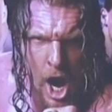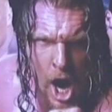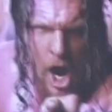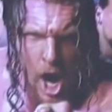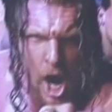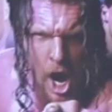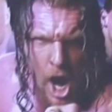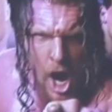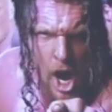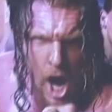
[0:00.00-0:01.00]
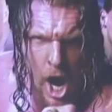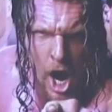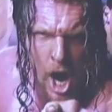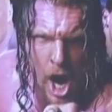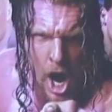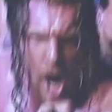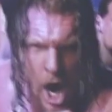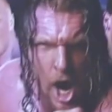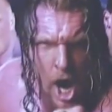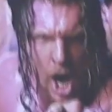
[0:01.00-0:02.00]
I'm just kidding, it's shut your mouth,
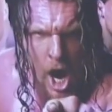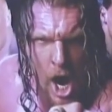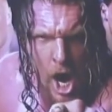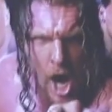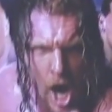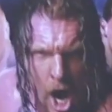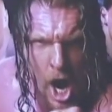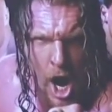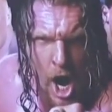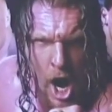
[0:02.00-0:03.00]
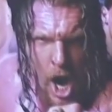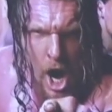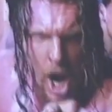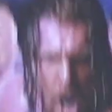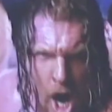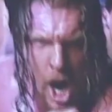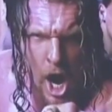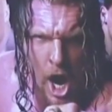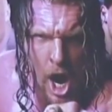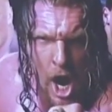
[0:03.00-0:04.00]
but there you go Slayer. There's
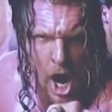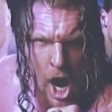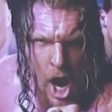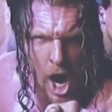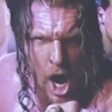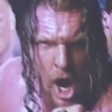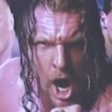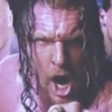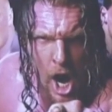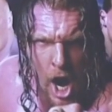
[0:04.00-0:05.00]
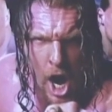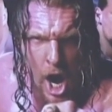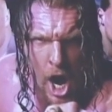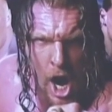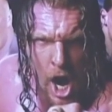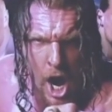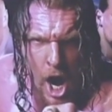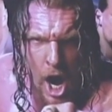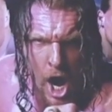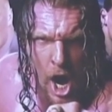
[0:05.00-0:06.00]
your shout out. PlayStation
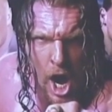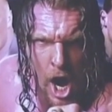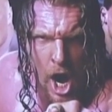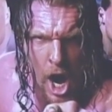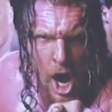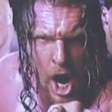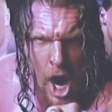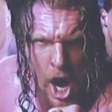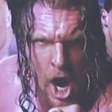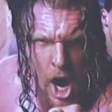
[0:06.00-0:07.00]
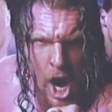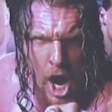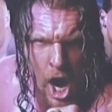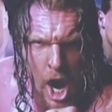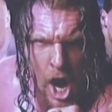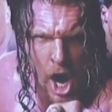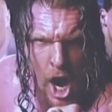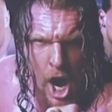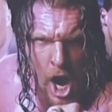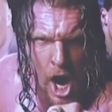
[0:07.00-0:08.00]
2, WWE,
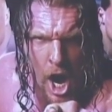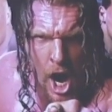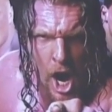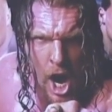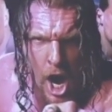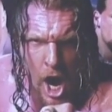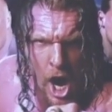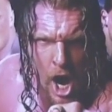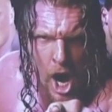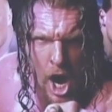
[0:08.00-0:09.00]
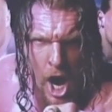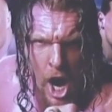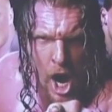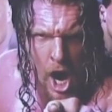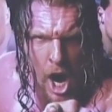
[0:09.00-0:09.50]
SmackDown, shut your mouth.